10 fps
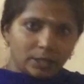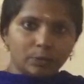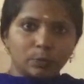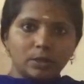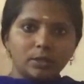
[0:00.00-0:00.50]

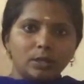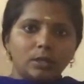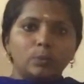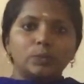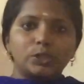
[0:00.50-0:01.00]
keyword
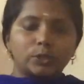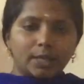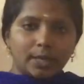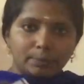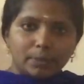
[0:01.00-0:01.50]
which
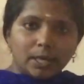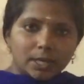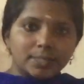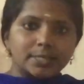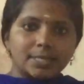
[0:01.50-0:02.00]
can be
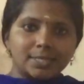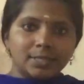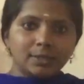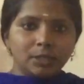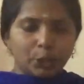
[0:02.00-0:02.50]
asked as
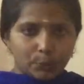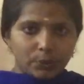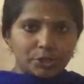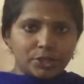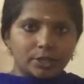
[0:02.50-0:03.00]
a
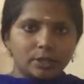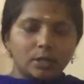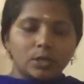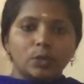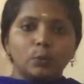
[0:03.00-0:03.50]
question.
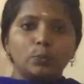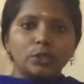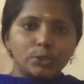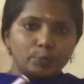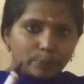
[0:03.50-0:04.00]

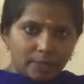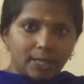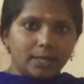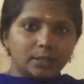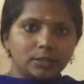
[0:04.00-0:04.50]
Which
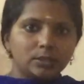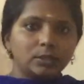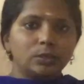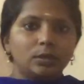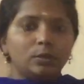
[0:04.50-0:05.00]
layer
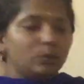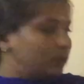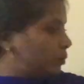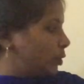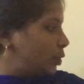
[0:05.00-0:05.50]

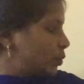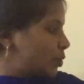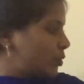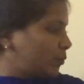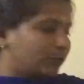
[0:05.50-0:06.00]

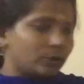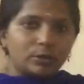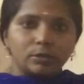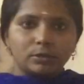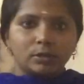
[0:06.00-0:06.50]
used
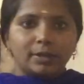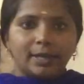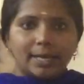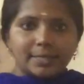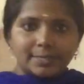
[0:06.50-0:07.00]
for
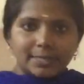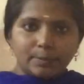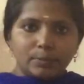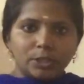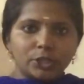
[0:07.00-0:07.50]

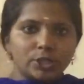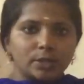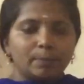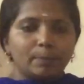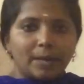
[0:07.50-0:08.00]
establish,
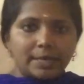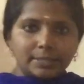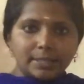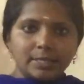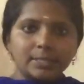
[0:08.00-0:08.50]

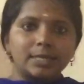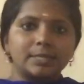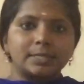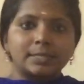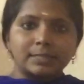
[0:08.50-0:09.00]
maintains
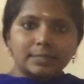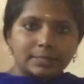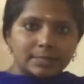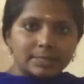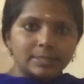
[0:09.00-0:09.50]
and
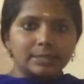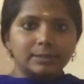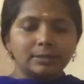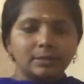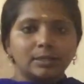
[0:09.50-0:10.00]
synchronize
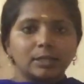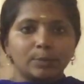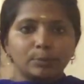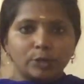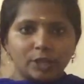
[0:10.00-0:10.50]
the
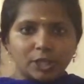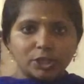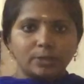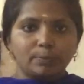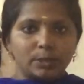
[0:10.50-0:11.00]

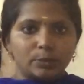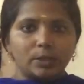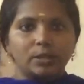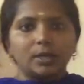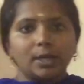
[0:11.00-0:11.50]
communication
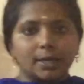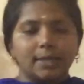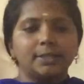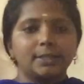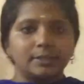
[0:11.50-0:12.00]
between the
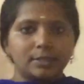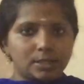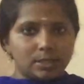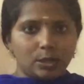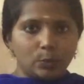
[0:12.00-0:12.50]
client and the
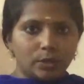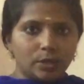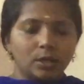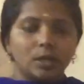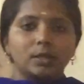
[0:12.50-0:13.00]
server?
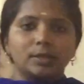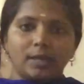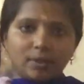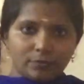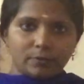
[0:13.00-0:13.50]

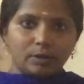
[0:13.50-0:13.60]
The